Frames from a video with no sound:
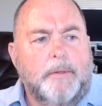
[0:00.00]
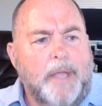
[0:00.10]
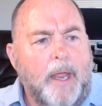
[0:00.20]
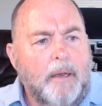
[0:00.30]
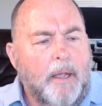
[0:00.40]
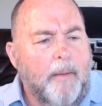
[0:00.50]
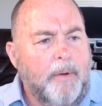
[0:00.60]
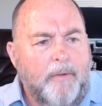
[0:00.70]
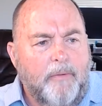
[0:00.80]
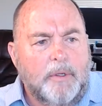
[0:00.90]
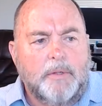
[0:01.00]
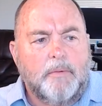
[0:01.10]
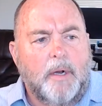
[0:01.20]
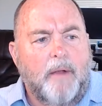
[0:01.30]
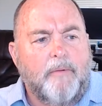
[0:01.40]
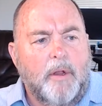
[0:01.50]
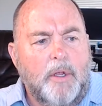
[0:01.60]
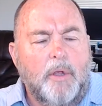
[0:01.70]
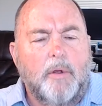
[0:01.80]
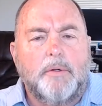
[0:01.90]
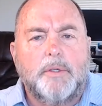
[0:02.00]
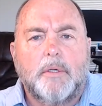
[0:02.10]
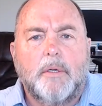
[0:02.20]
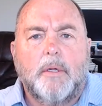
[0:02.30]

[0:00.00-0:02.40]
10 company, Fortune, whatever, they're huge,